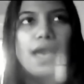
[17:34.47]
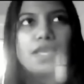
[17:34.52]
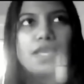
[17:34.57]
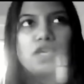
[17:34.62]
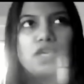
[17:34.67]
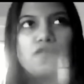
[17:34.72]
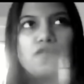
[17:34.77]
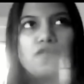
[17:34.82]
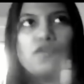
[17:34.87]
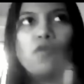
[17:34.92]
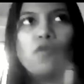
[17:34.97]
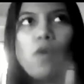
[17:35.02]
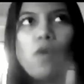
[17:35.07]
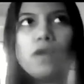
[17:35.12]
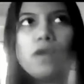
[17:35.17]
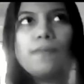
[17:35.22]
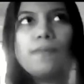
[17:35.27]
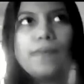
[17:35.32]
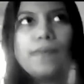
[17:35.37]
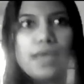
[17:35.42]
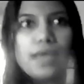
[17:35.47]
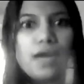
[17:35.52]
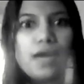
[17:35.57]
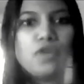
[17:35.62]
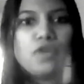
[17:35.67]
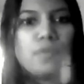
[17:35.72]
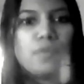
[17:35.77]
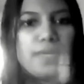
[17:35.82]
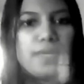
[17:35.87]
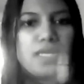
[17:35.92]
and if you want
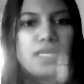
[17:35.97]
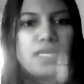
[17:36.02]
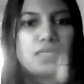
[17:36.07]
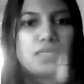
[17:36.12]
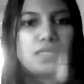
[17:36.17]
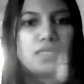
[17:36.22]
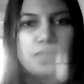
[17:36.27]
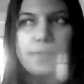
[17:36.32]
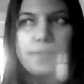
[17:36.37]
PR to be done